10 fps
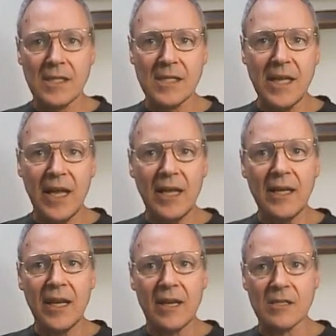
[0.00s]

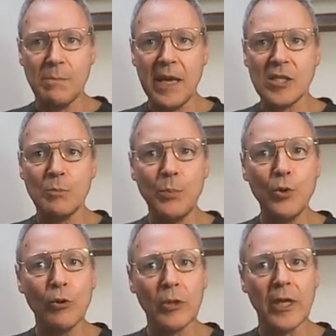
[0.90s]
Instead, it is
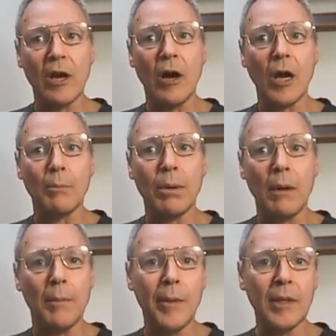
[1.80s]
based purely on
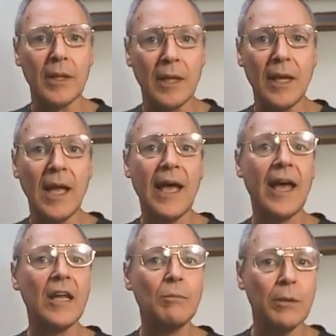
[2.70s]
probability
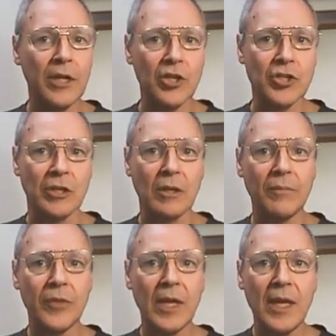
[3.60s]
and prediction.
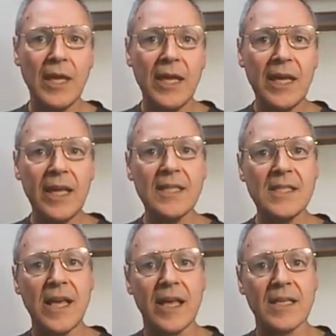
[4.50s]

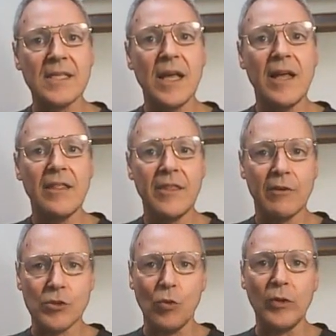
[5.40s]
It says
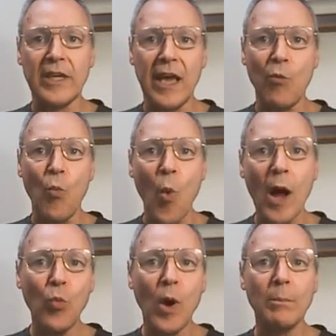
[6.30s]
there is only a
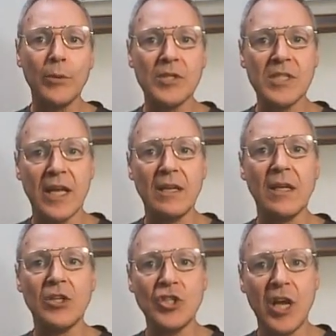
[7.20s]

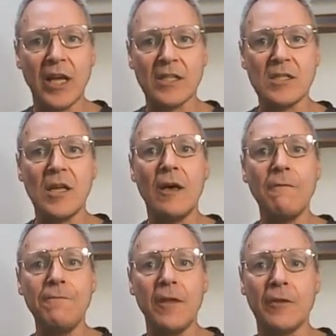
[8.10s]
0.1% chance
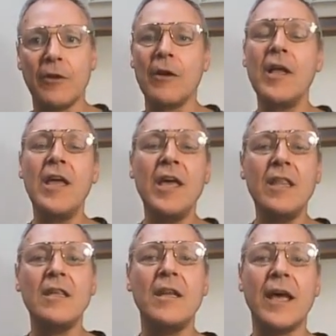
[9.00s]
of failure
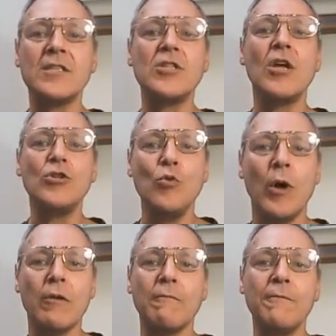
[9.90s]
in the next
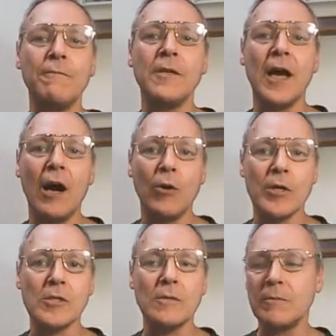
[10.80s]
250
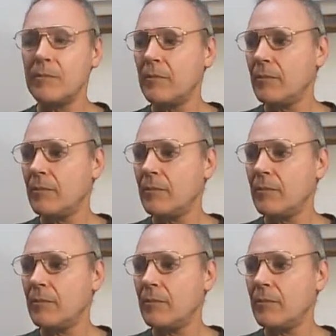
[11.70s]
hours.